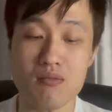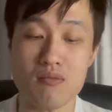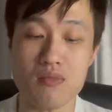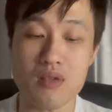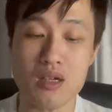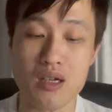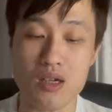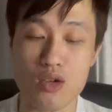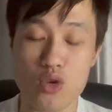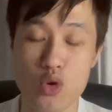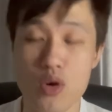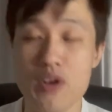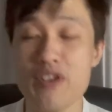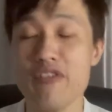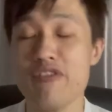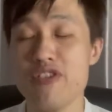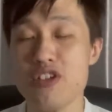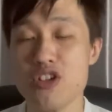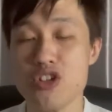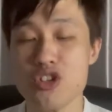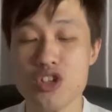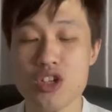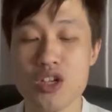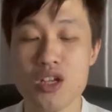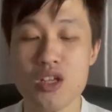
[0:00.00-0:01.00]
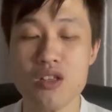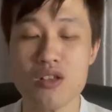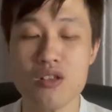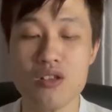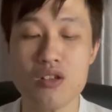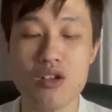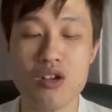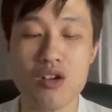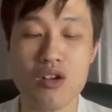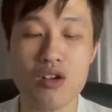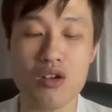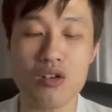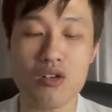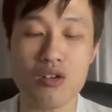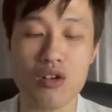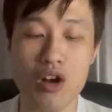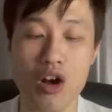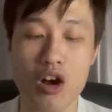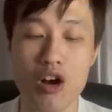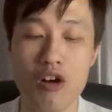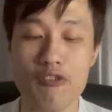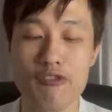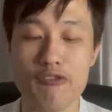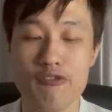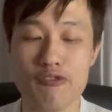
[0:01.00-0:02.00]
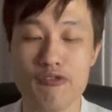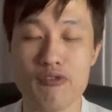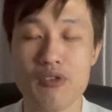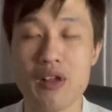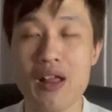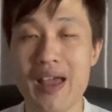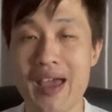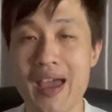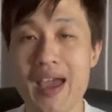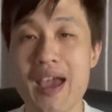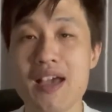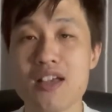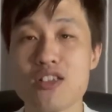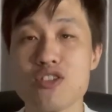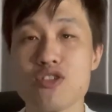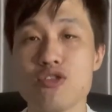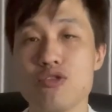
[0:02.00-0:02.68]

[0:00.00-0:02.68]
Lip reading: coefficient of x